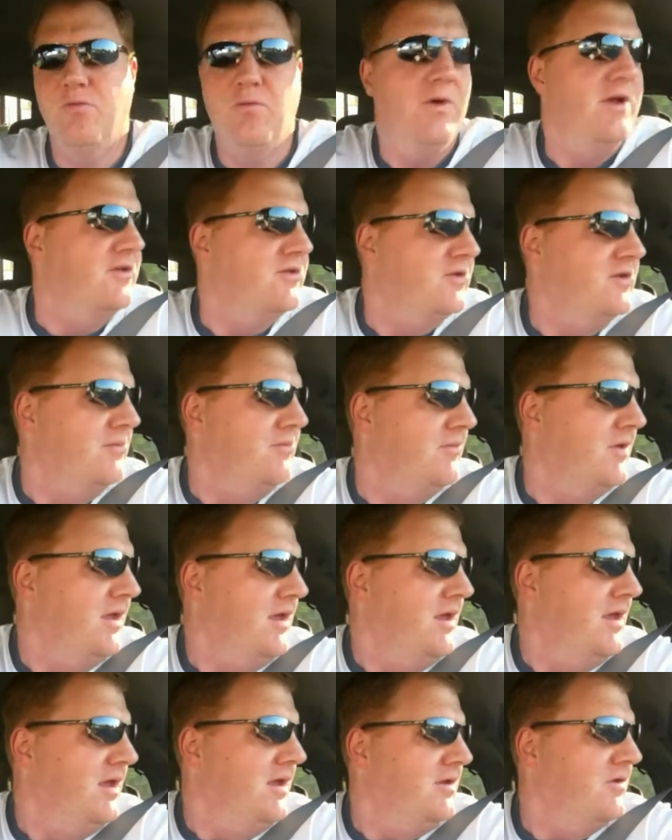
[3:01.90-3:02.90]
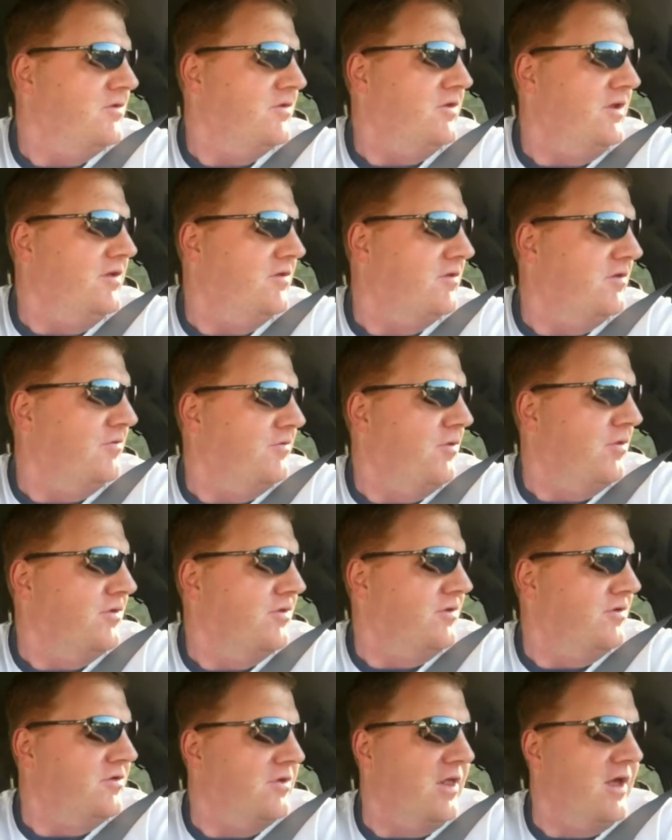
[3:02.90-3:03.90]
of wisdom. Since the
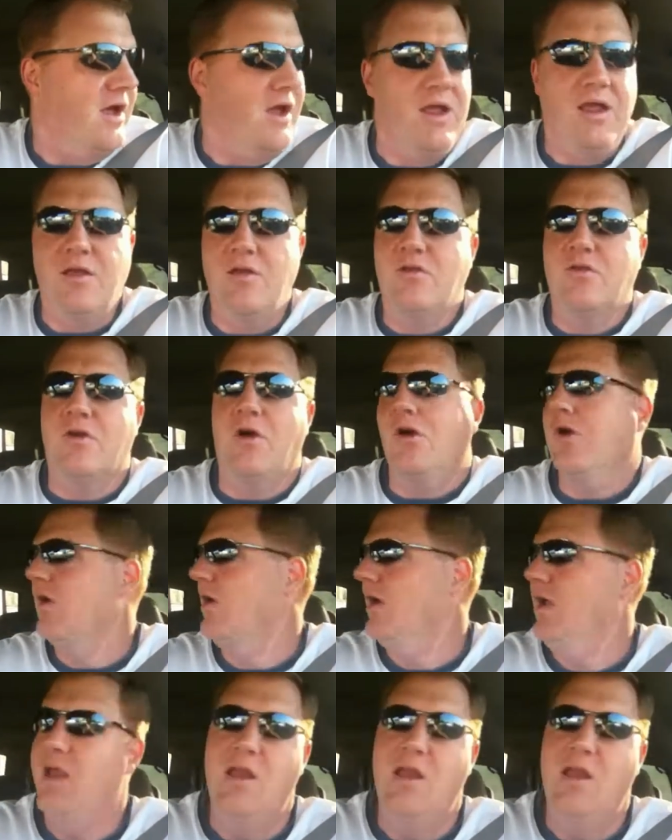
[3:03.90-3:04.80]
4th of July is our